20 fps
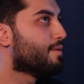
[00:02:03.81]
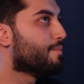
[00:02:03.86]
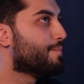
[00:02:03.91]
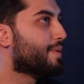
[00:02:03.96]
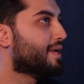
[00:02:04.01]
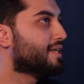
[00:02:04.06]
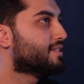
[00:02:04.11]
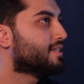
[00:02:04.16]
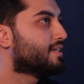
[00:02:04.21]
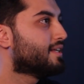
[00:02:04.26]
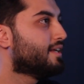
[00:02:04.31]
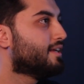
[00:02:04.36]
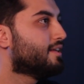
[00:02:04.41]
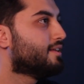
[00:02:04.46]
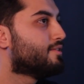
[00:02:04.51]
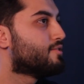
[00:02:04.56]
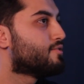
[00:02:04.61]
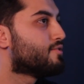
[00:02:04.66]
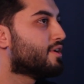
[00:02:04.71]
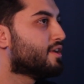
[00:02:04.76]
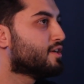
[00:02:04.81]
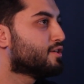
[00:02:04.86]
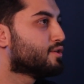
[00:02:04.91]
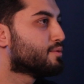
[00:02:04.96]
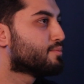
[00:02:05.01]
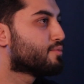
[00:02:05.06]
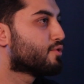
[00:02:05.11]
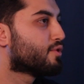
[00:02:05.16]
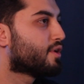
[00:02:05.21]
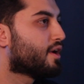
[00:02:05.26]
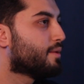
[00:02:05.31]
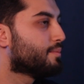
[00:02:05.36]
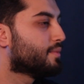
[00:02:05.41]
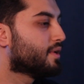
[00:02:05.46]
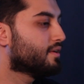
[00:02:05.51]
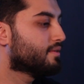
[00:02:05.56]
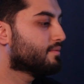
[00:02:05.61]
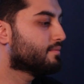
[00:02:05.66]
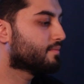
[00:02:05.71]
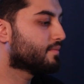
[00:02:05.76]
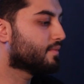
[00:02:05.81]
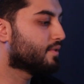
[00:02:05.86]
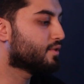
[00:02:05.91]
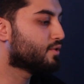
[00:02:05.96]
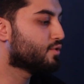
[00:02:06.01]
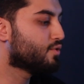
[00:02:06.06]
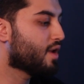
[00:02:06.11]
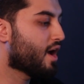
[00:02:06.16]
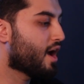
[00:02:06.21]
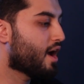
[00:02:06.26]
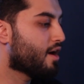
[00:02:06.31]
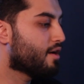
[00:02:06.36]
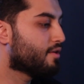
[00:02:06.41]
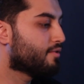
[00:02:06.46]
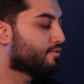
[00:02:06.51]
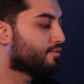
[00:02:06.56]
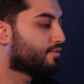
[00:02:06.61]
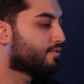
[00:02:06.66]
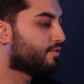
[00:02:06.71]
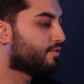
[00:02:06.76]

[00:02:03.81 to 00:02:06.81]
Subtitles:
basically, traditional programming, you have